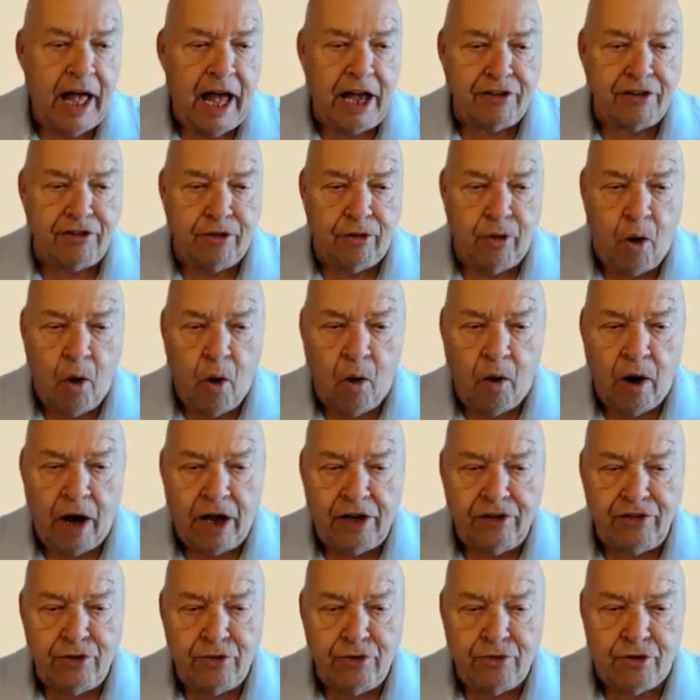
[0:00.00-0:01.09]
as long
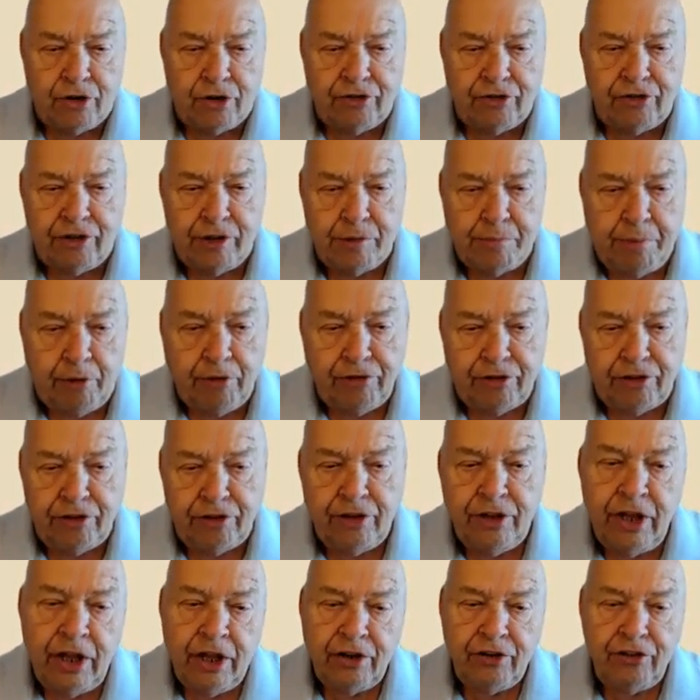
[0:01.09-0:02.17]
as you trust the
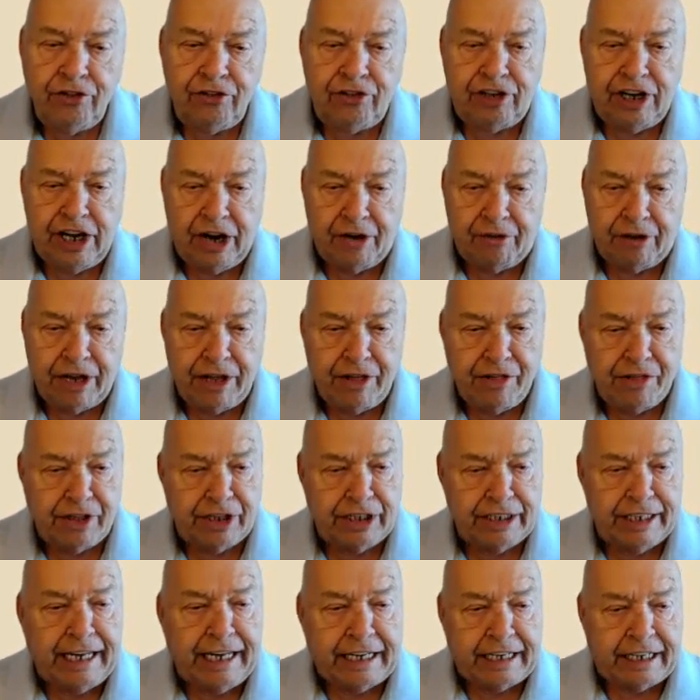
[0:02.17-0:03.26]
person sharing
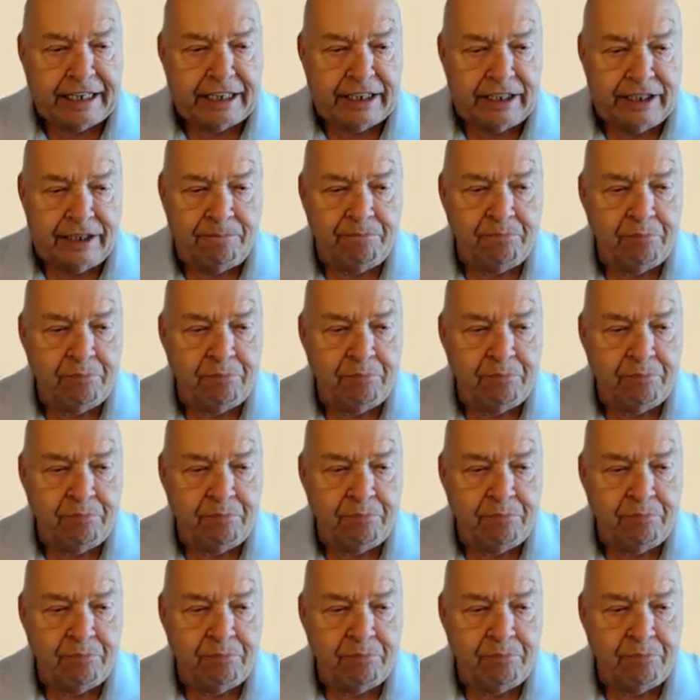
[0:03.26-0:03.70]
the link.